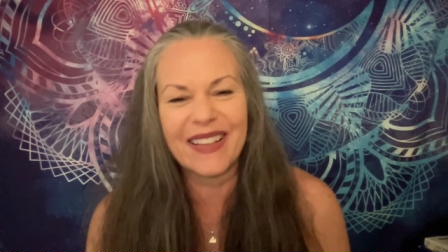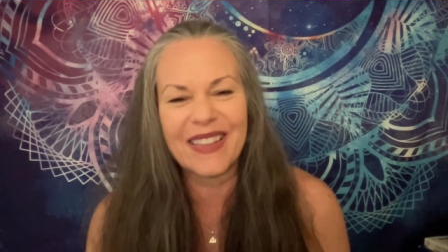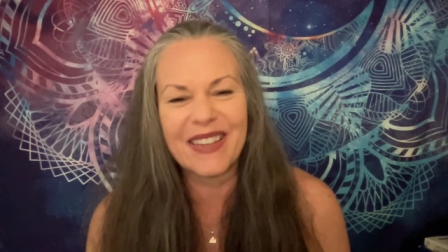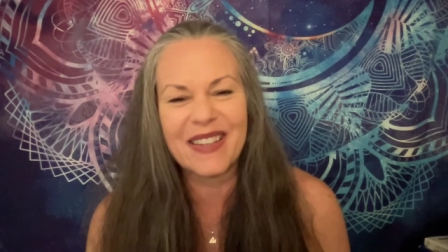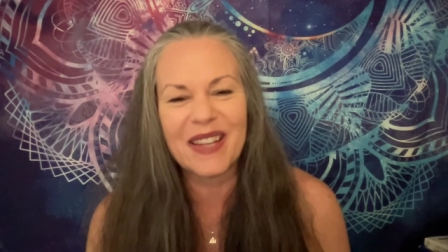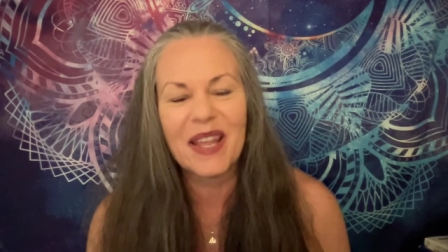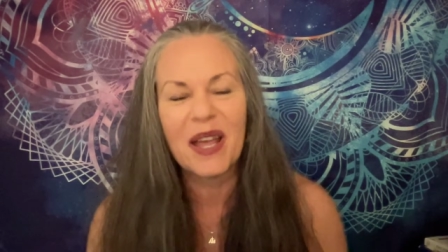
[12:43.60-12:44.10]
on
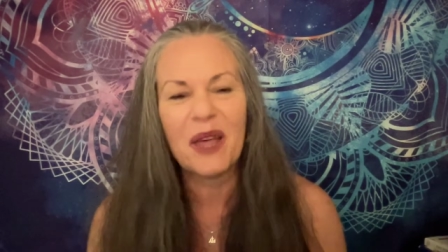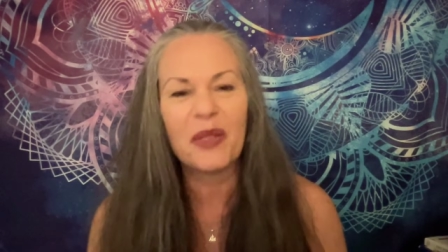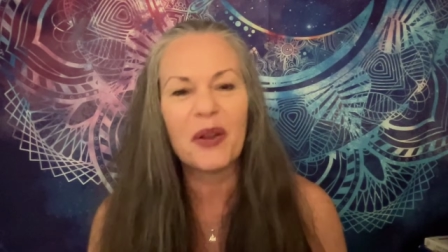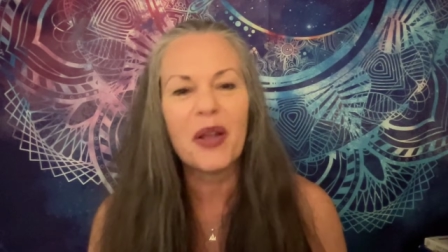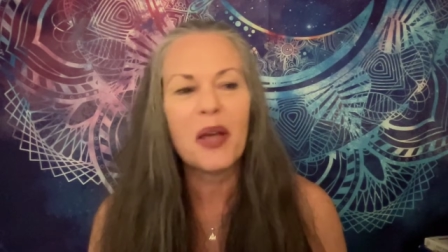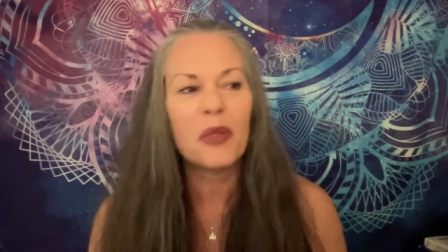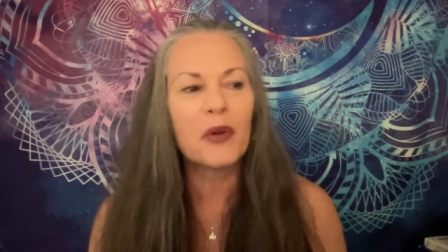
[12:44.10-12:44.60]
the
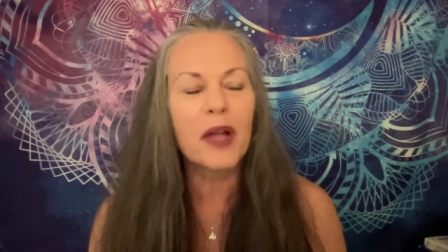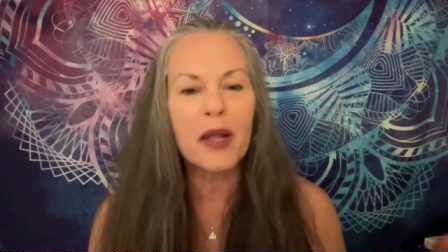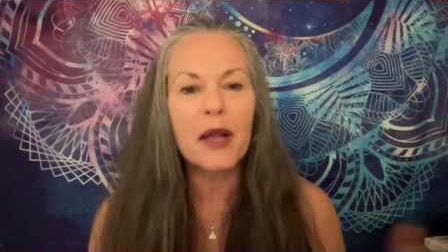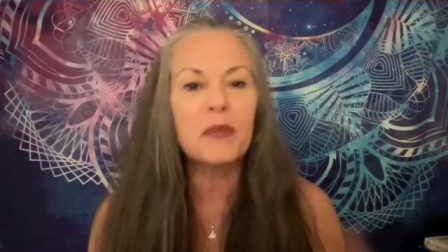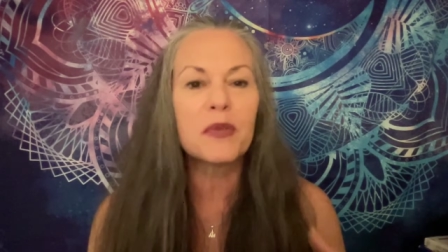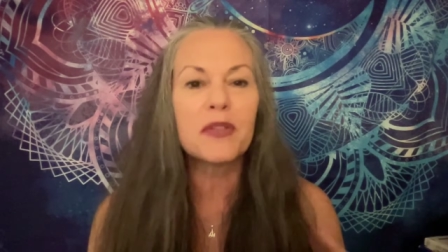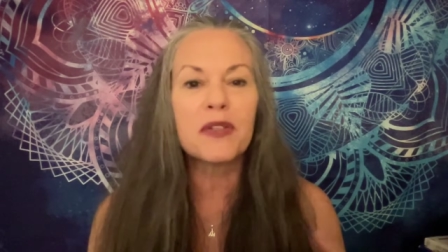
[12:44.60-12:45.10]
t- they're
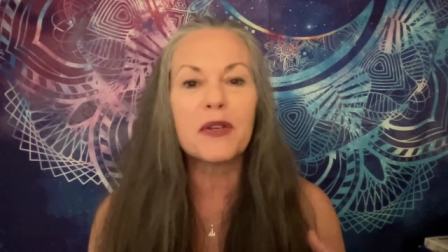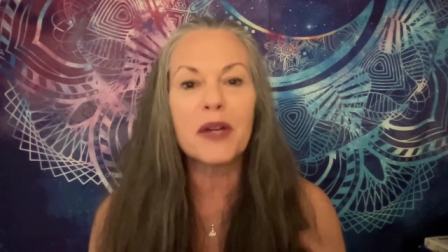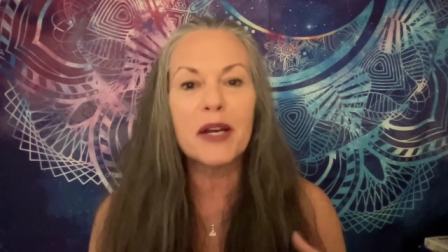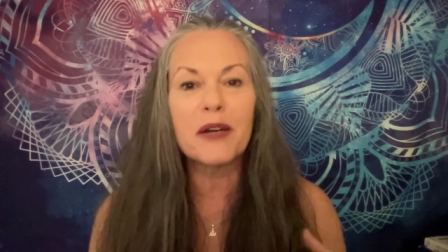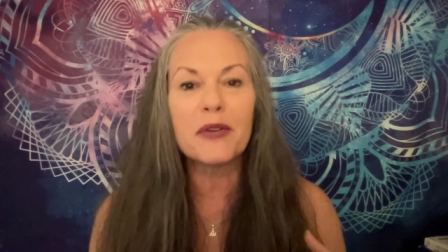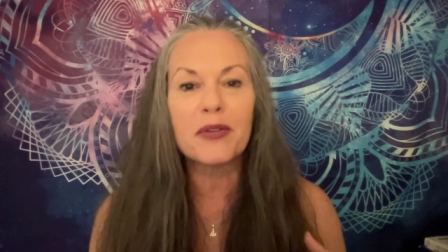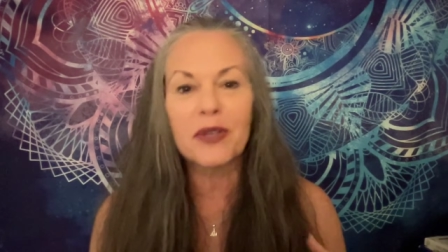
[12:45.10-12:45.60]
like, I'm still
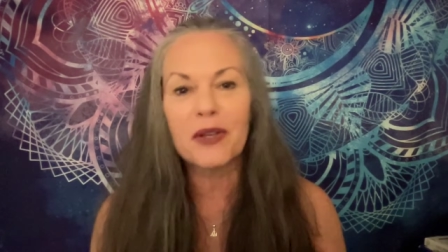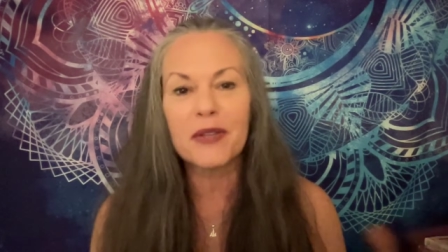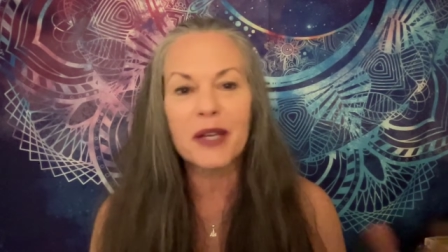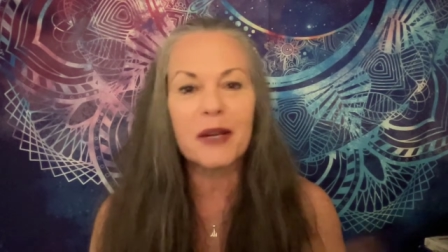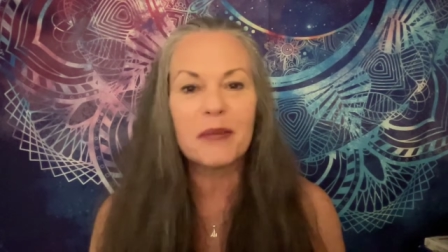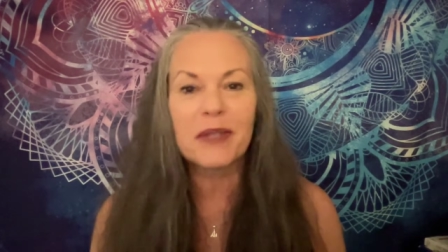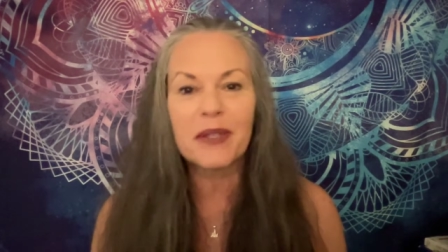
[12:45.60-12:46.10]
here,
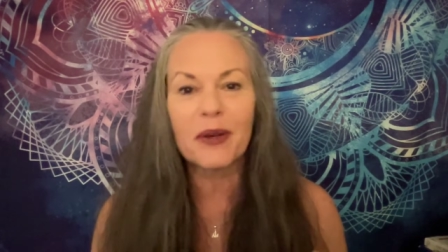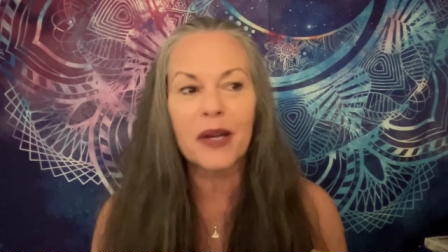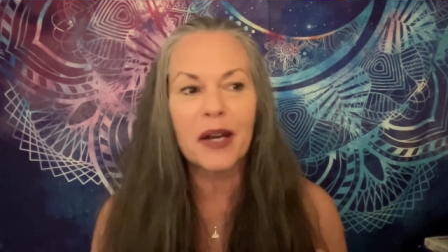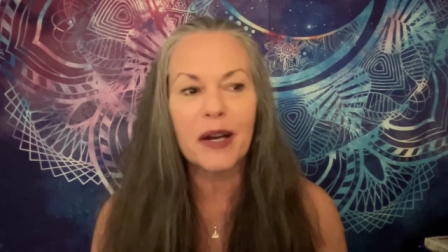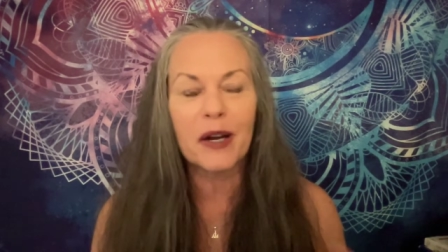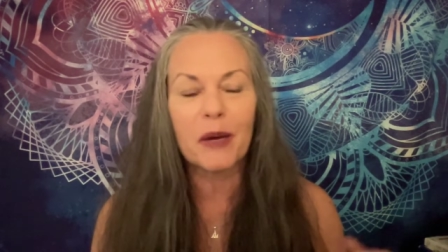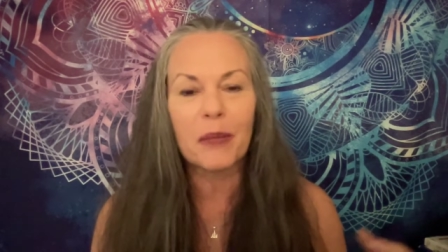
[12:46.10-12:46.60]
Susie, I'm still
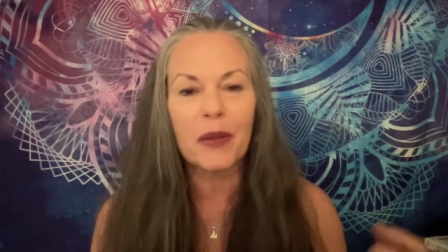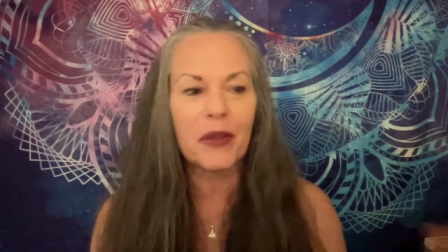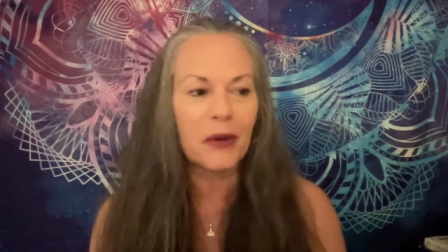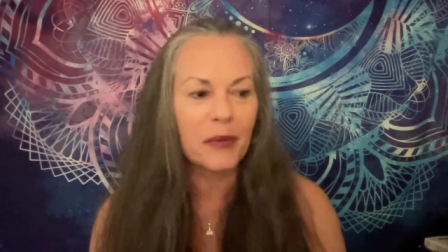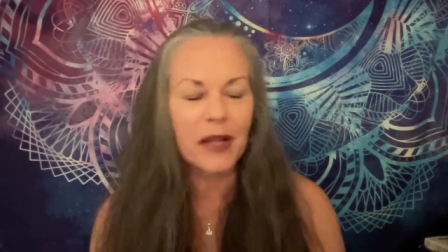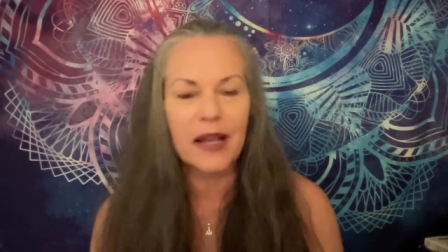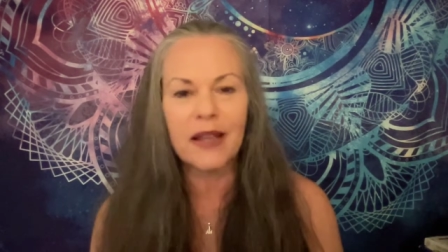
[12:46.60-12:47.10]
here. But
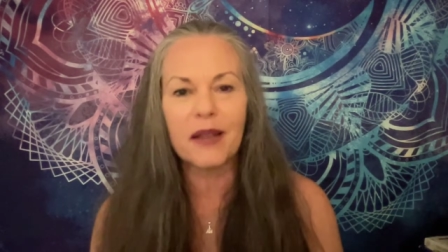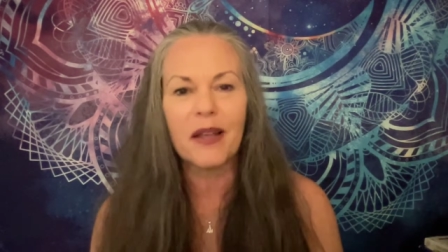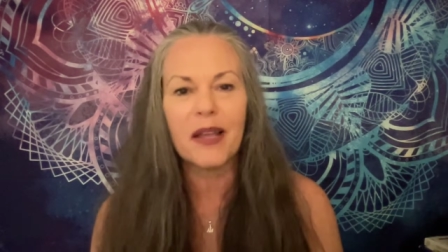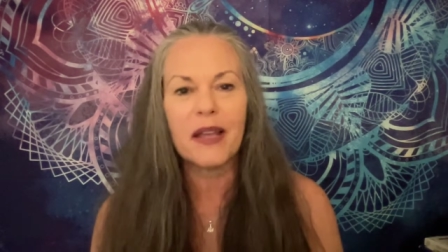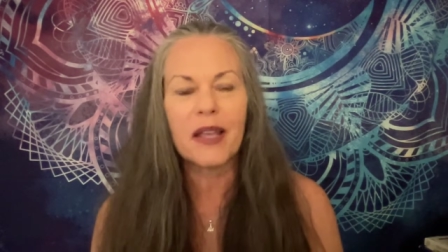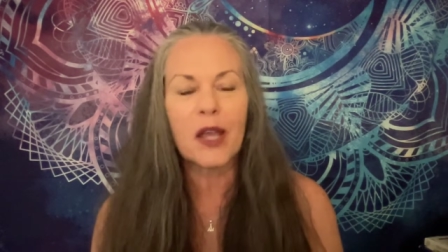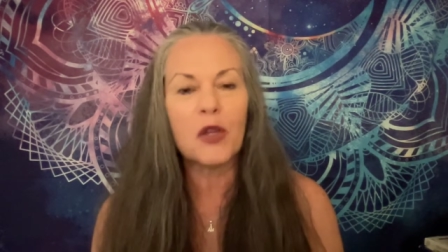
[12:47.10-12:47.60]
they're like,
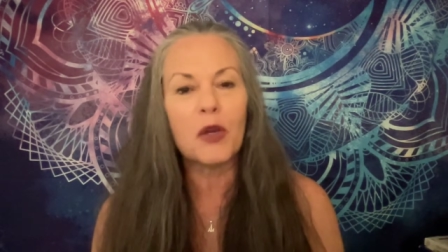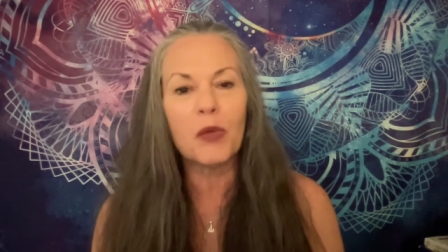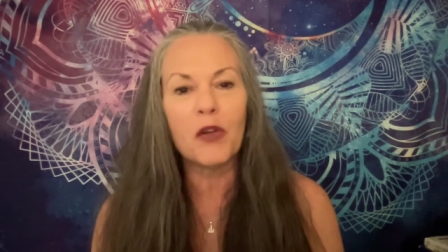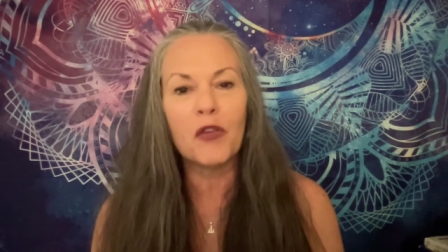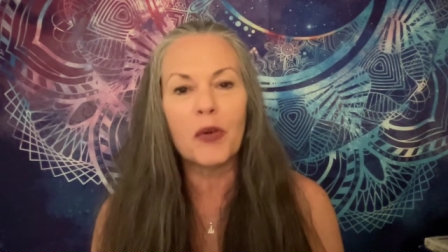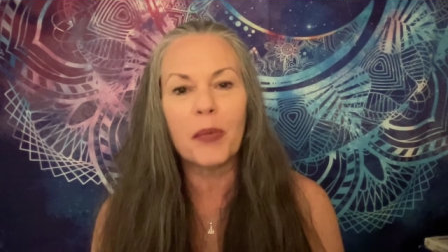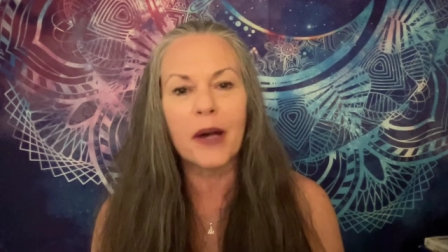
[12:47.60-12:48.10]
Can you
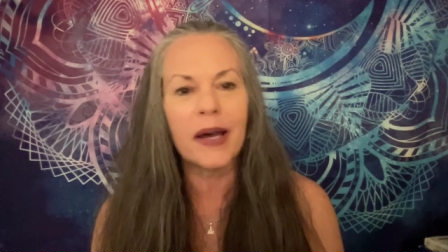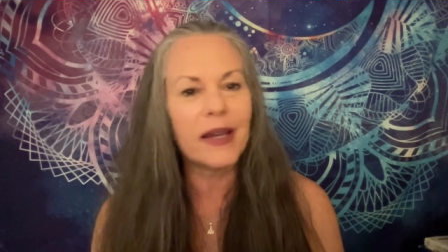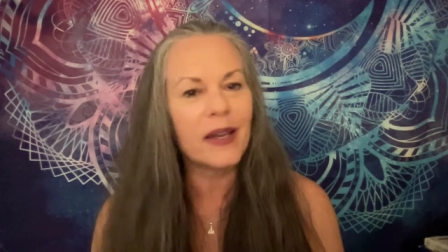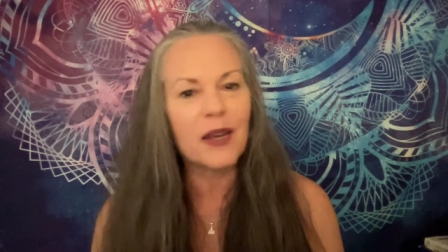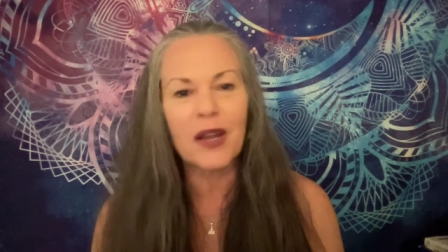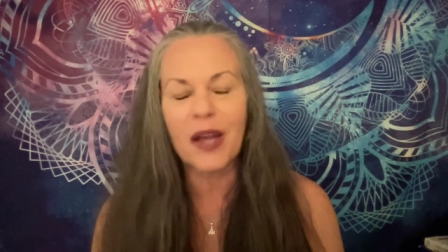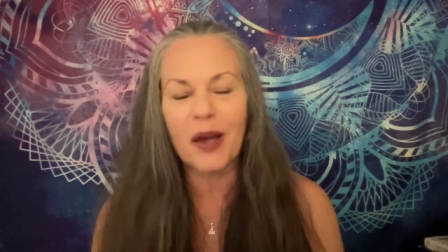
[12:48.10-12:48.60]
move your
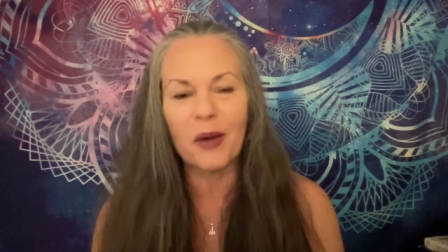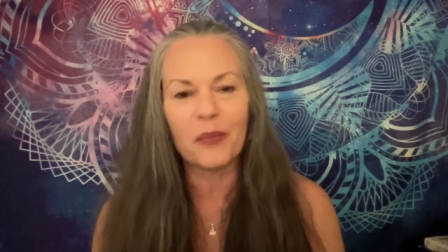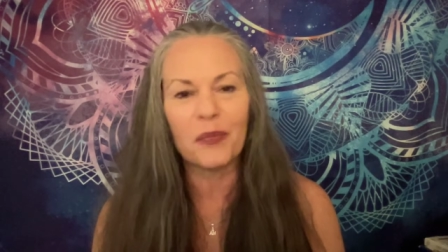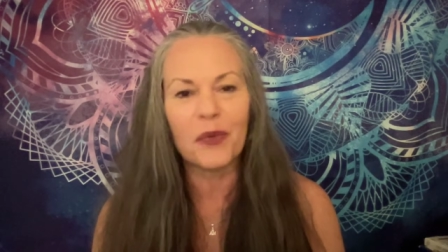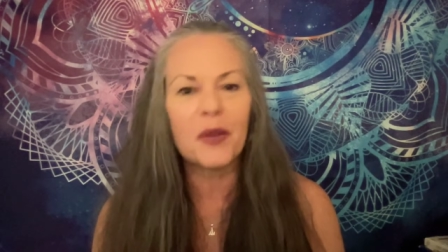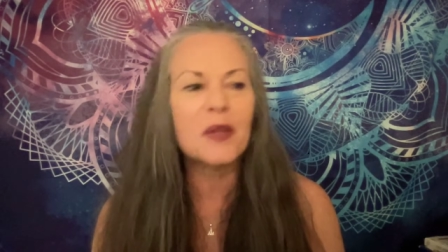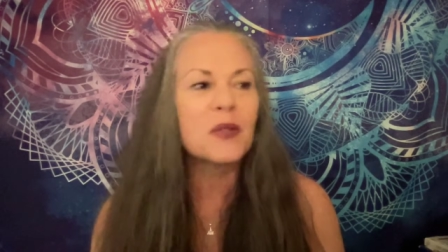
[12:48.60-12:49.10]
body? No,
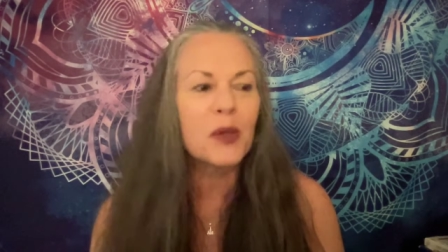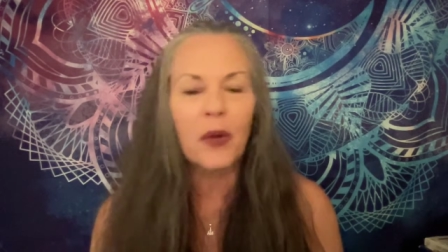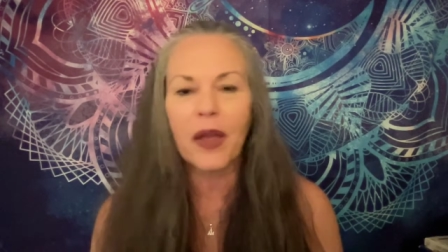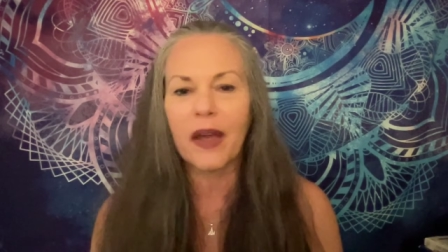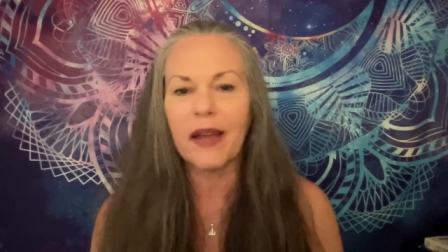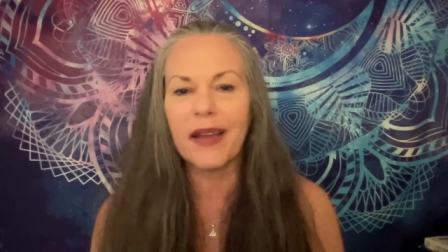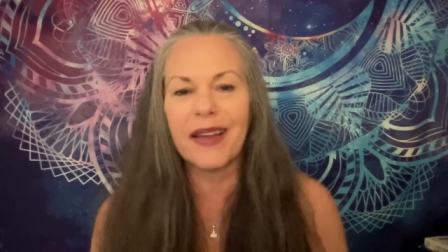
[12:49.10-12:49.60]
that's
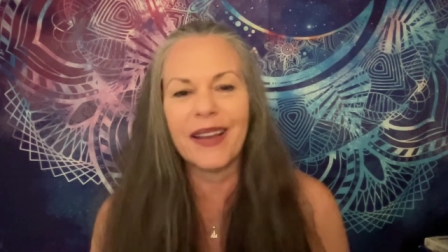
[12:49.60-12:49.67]
okay.